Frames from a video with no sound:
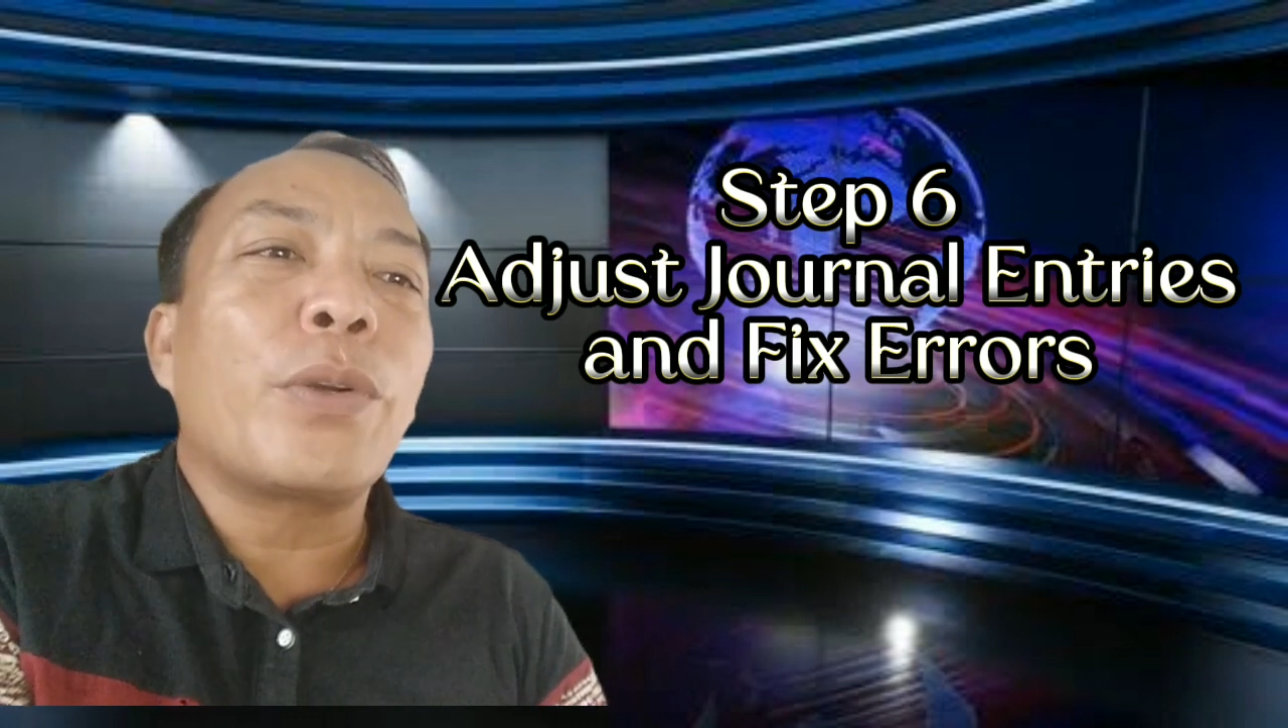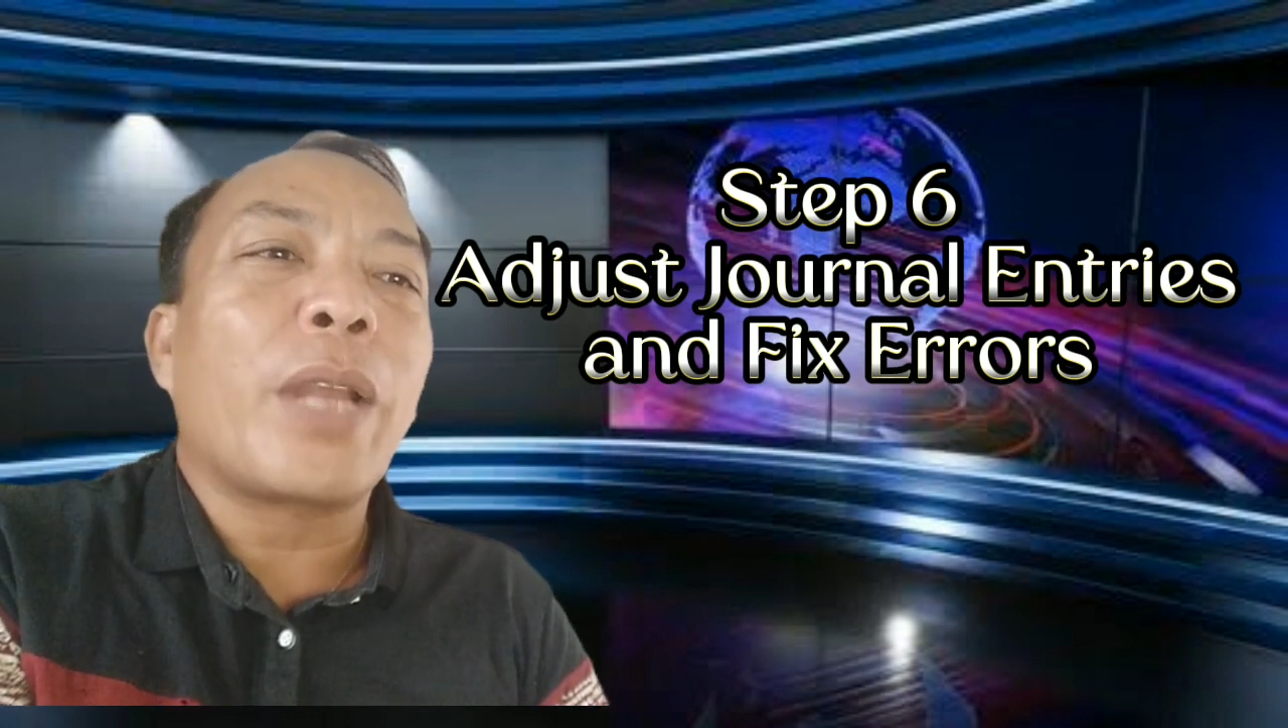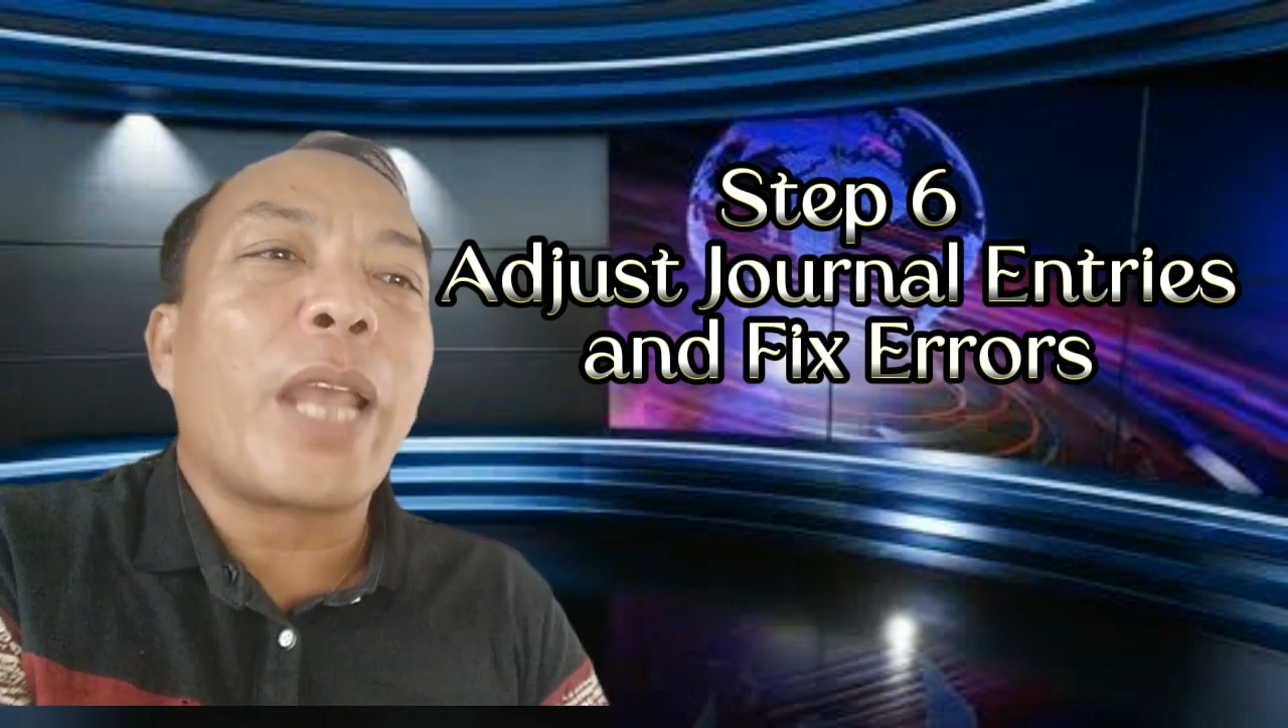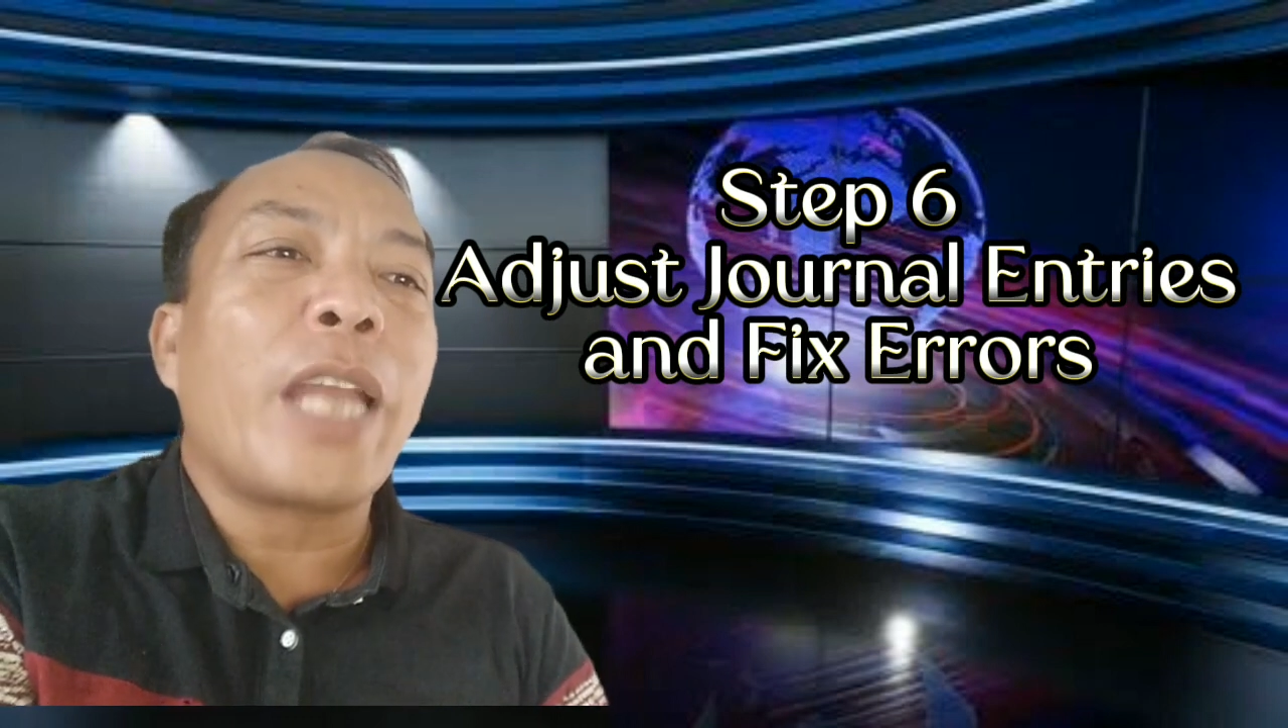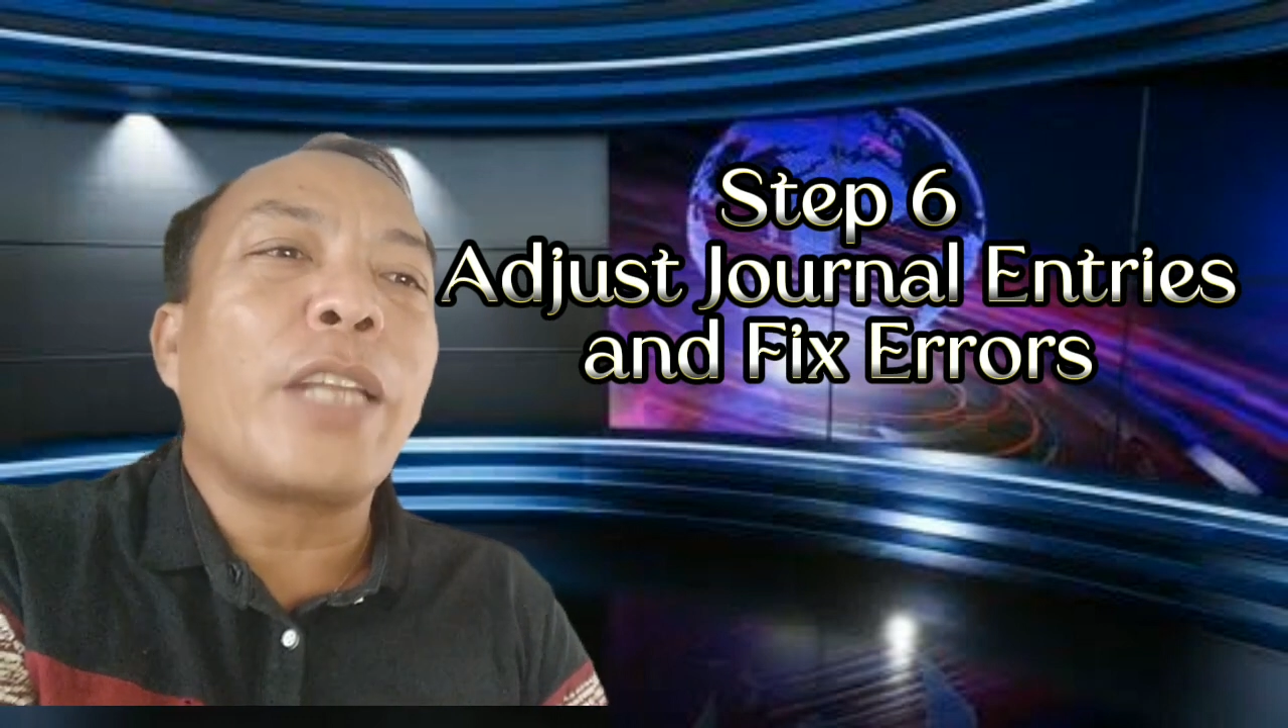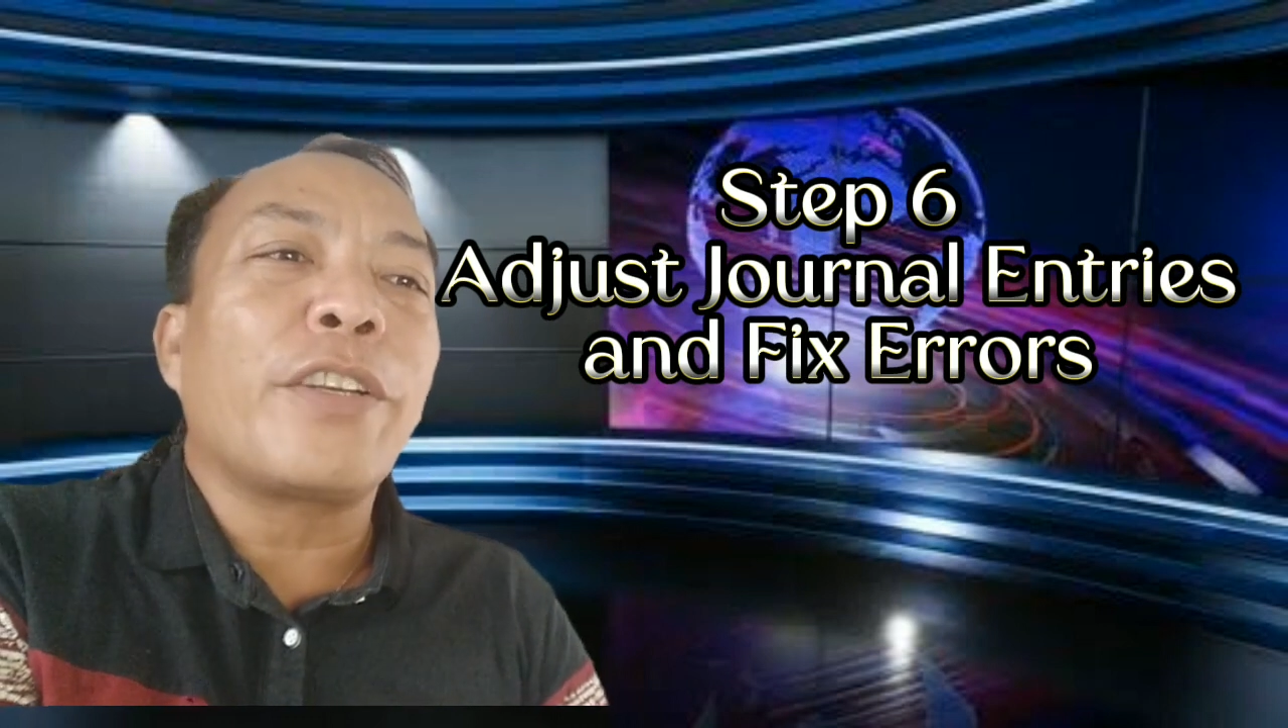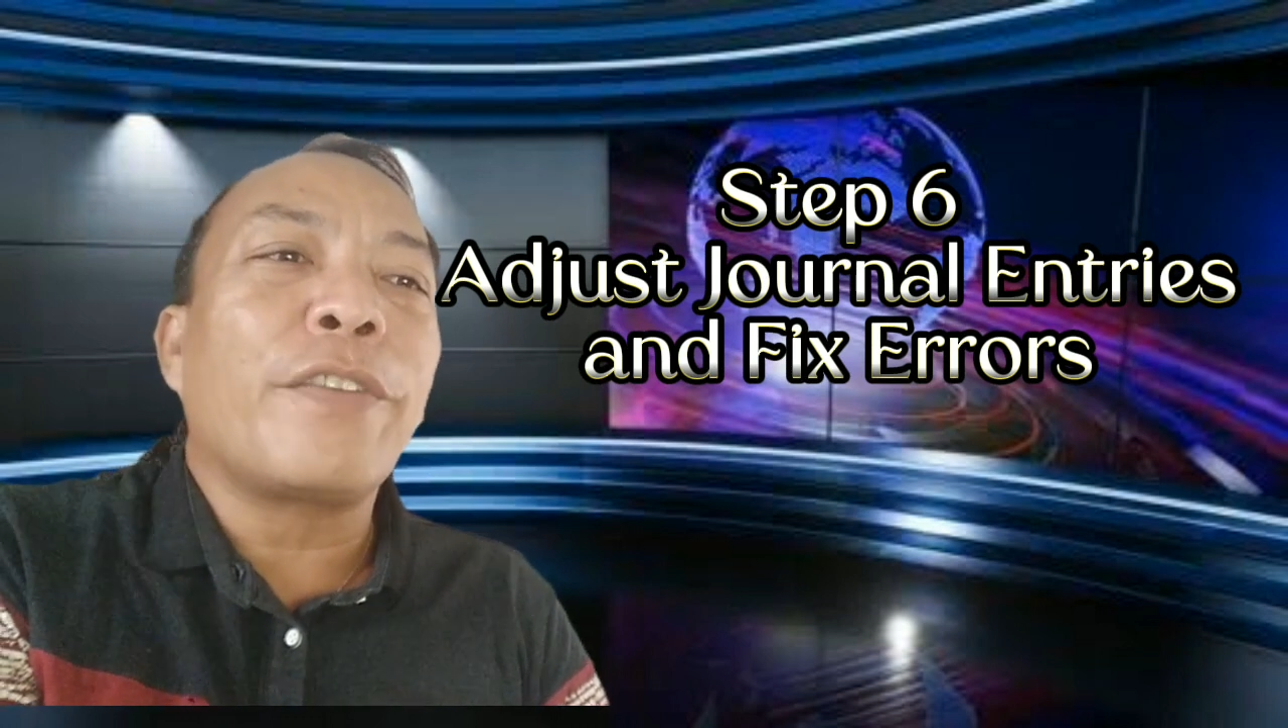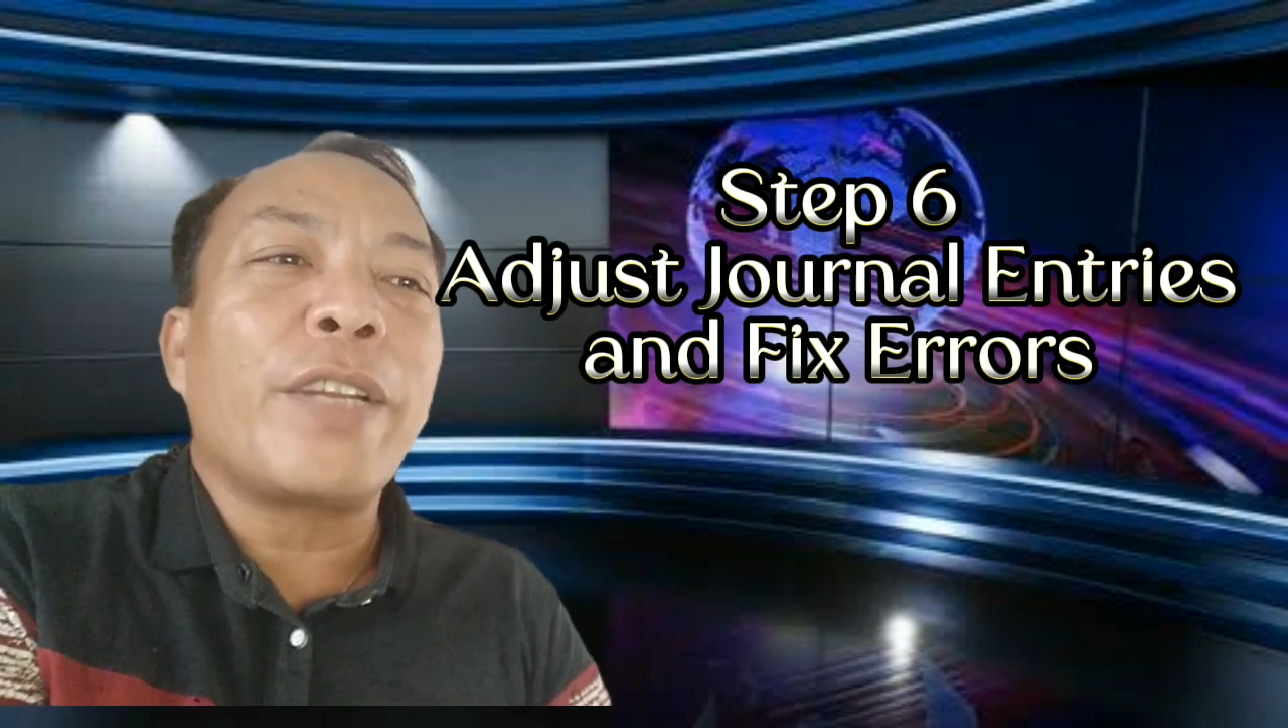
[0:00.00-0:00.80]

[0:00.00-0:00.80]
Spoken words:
create your